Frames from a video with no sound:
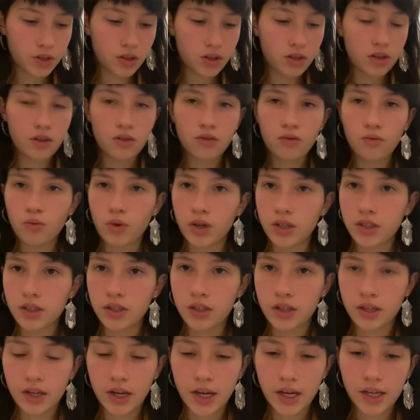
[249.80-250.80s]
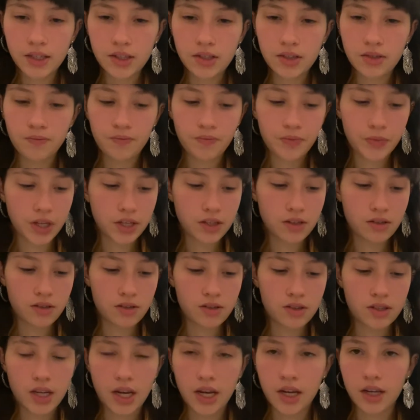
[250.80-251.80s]
one to the next, that's a
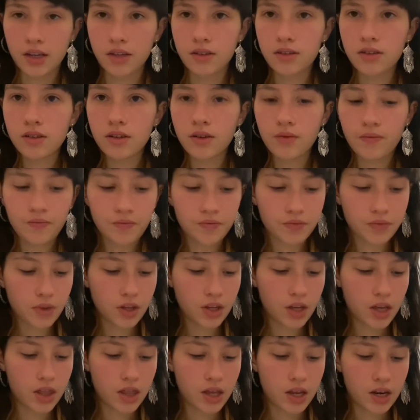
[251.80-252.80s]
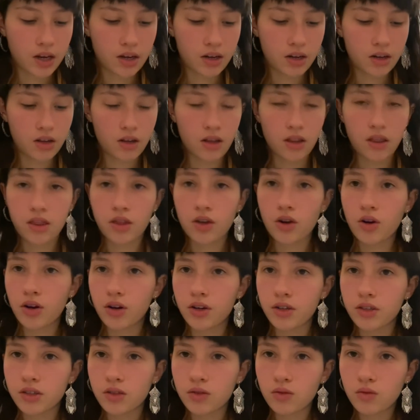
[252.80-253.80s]
second. And then a
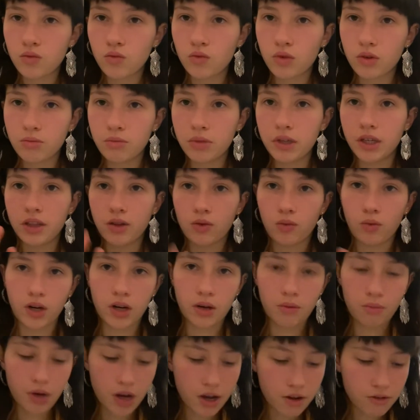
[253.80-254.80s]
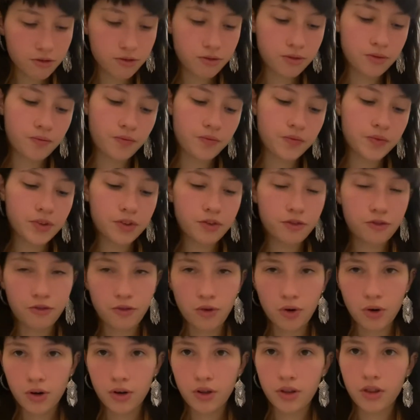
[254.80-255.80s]
third would be the one above,
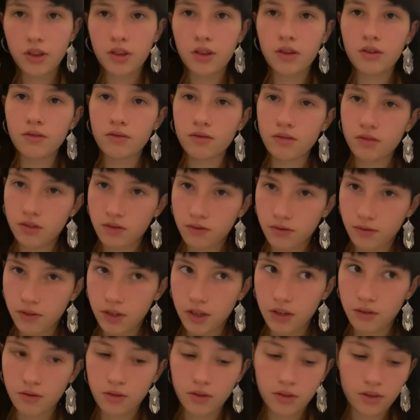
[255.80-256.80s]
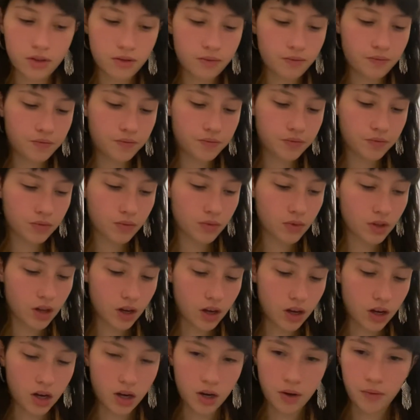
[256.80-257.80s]
fourth, fifth,
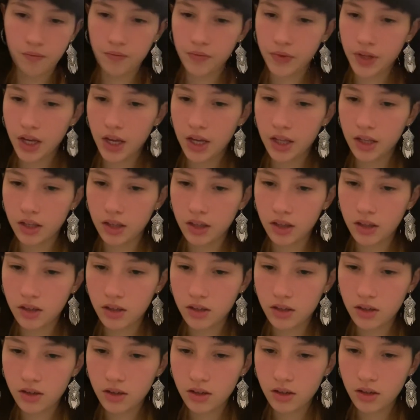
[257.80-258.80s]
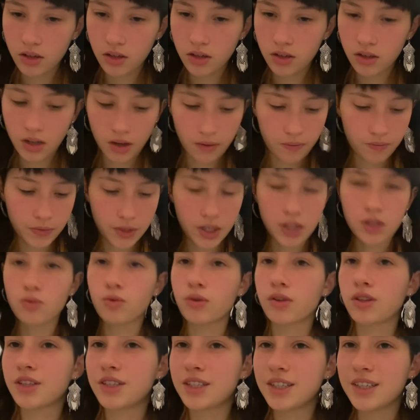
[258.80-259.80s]
and yeah, that's where
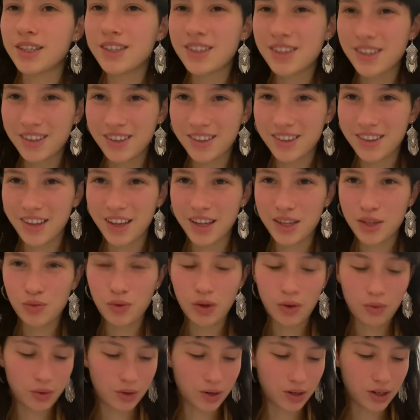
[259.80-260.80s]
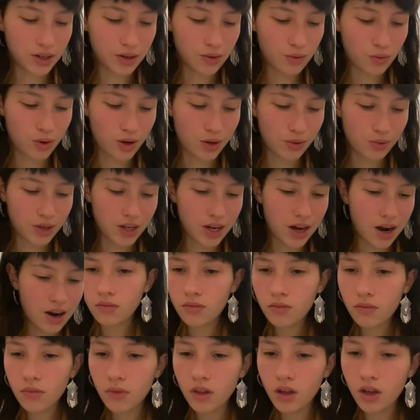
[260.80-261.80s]
the D is. That's where we are.
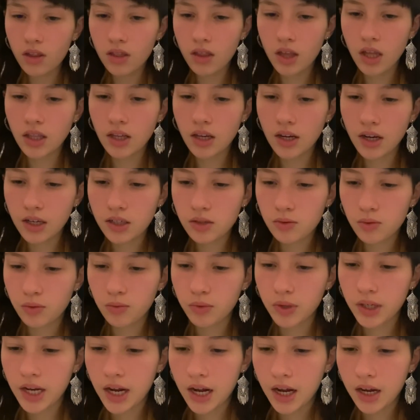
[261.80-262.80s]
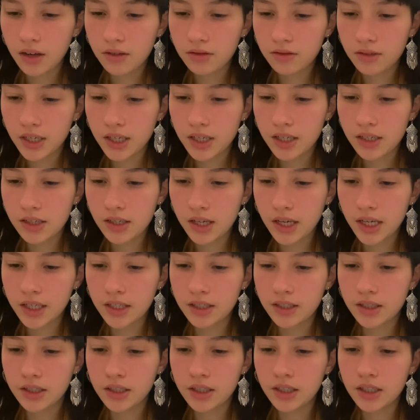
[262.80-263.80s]
Then the next one we have is a
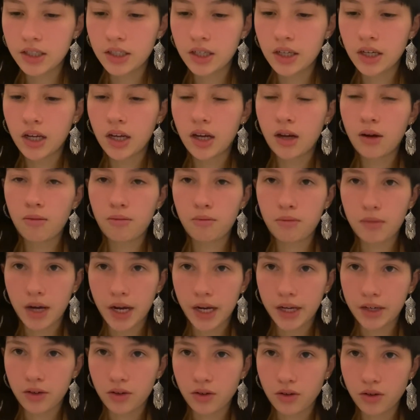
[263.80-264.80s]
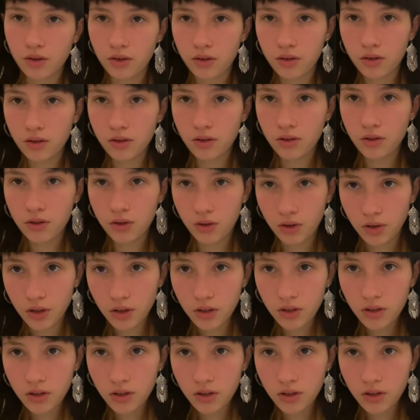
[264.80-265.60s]
D minor third,